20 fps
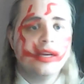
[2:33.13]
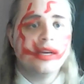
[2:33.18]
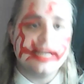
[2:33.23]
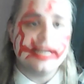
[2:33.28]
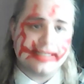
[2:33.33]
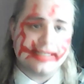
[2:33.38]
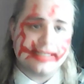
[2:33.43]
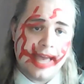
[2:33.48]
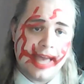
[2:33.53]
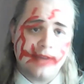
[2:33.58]

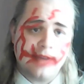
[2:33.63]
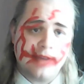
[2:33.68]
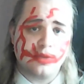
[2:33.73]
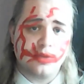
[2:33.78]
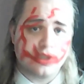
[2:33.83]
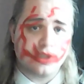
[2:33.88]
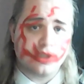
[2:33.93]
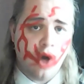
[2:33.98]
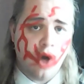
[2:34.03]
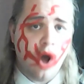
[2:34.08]
Its head
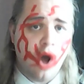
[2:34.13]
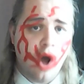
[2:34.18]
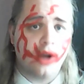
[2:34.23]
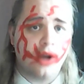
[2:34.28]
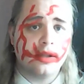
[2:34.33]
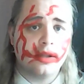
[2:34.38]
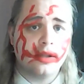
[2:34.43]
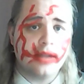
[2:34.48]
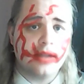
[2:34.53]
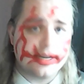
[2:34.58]
was
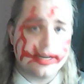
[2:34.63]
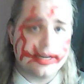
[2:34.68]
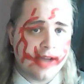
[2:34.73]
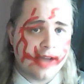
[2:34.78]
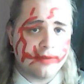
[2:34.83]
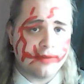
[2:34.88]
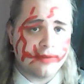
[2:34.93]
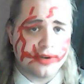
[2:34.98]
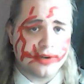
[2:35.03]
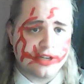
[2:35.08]
long and
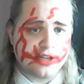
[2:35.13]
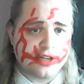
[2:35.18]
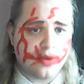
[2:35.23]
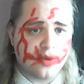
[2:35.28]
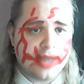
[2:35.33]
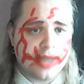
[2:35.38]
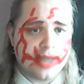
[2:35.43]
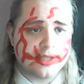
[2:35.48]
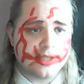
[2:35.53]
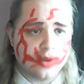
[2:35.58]
covered in
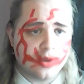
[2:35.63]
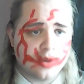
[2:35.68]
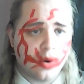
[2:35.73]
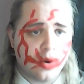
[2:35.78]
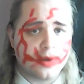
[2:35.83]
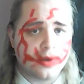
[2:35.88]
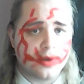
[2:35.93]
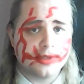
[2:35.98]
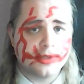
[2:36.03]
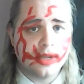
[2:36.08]
gray
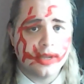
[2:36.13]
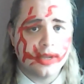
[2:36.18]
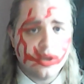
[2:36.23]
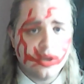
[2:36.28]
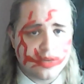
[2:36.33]
sores,